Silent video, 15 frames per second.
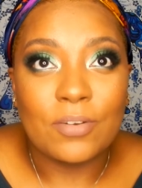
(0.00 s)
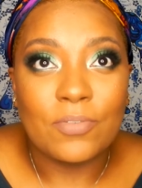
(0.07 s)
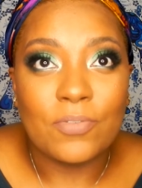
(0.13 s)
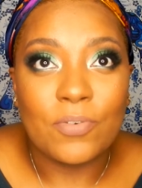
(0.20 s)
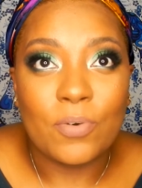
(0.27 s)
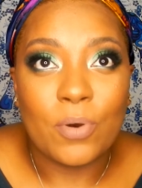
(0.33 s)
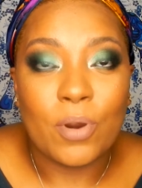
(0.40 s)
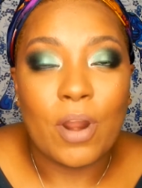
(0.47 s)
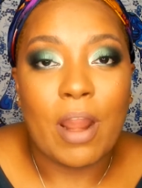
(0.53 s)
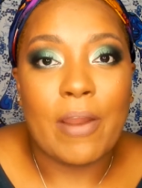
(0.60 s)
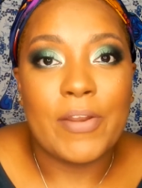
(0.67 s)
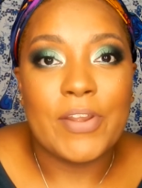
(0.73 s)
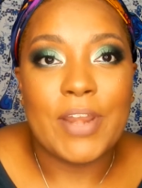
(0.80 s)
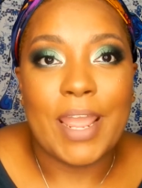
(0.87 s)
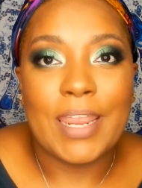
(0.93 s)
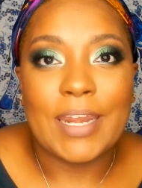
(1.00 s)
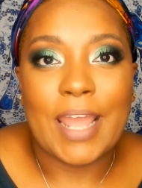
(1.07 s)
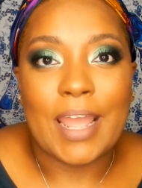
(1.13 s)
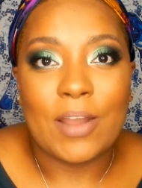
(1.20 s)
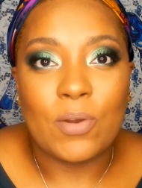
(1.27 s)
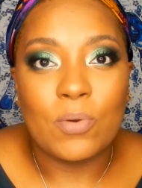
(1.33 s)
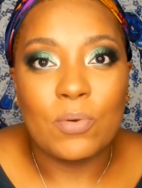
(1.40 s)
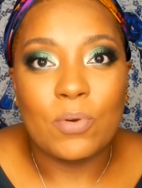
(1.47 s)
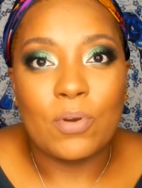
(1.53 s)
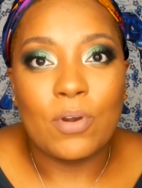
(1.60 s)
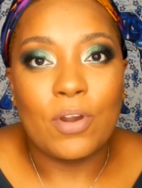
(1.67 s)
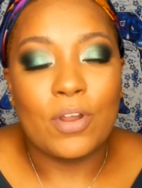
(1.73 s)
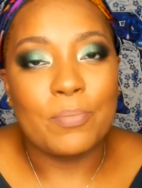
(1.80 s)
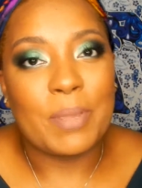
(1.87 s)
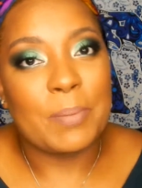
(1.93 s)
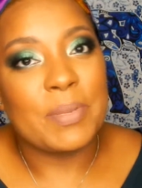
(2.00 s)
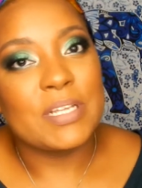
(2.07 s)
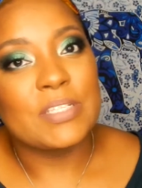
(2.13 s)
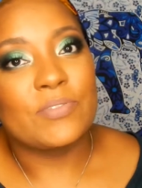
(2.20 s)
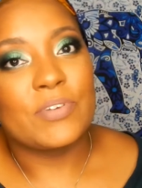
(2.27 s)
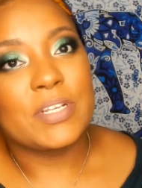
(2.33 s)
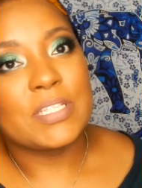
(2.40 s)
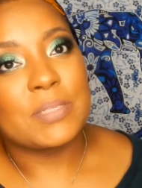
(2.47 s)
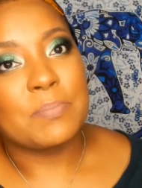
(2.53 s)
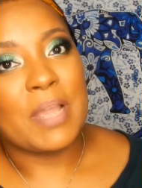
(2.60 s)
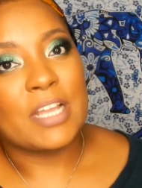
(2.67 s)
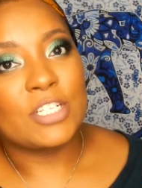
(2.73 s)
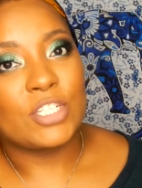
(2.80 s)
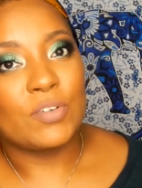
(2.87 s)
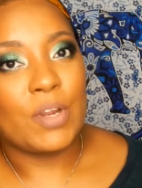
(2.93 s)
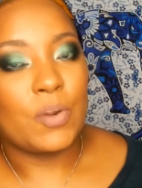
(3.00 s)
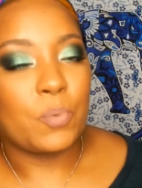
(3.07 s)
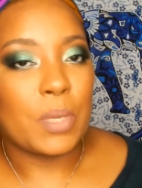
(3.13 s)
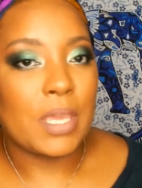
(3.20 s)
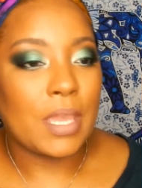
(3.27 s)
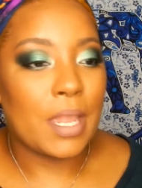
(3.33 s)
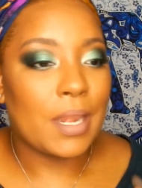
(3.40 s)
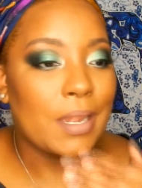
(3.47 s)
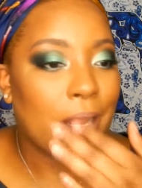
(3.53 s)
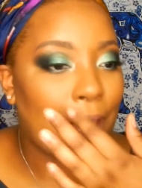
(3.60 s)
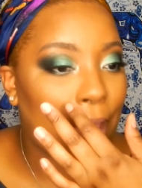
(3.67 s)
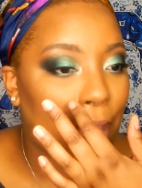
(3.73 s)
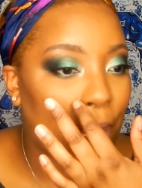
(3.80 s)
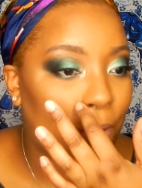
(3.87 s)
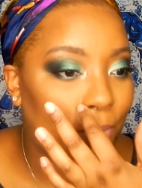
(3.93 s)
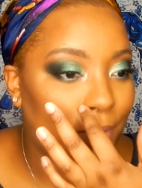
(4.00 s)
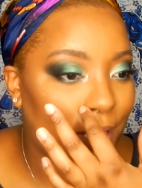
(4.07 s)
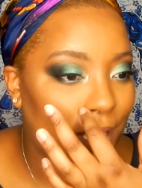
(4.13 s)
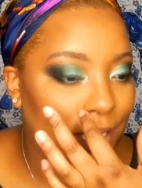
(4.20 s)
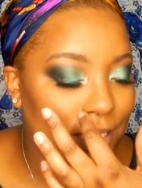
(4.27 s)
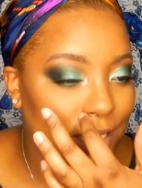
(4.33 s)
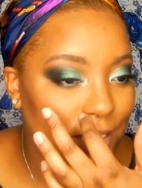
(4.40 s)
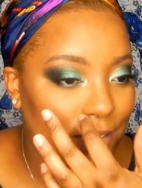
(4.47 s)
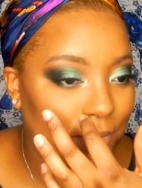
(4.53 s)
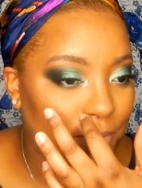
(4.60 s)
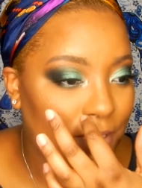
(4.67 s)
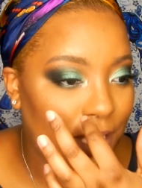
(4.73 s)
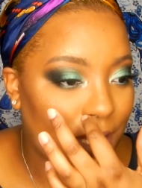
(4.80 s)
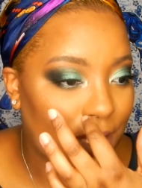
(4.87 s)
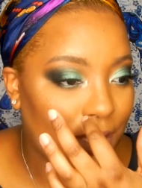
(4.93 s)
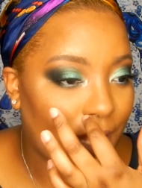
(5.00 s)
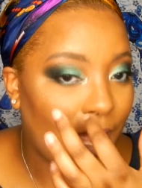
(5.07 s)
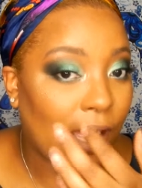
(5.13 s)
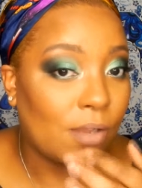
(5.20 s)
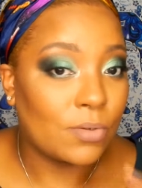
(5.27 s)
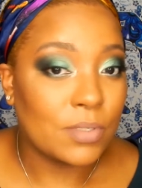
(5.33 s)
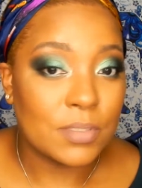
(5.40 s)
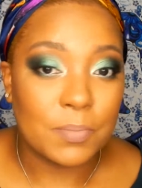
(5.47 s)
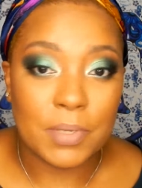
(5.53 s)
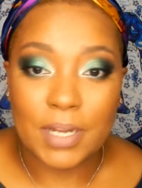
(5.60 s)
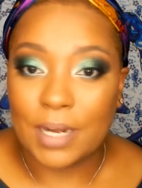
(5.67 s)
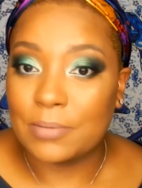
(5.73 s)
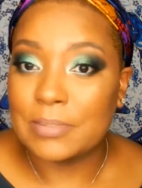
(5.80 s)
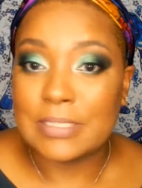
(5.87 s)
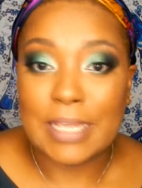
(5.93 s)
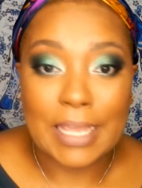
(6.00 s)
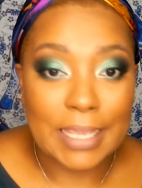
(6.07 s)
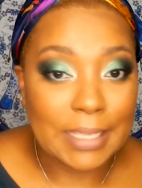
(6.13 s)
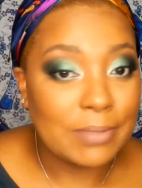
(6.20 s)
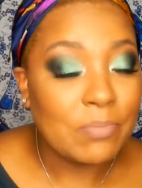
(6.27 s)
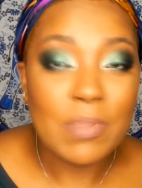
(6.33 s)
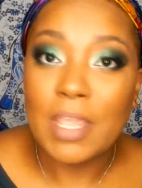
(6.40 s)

for our night out on my best friend's bachelorette weekend, and we actually ended up staying in the house, but I was like,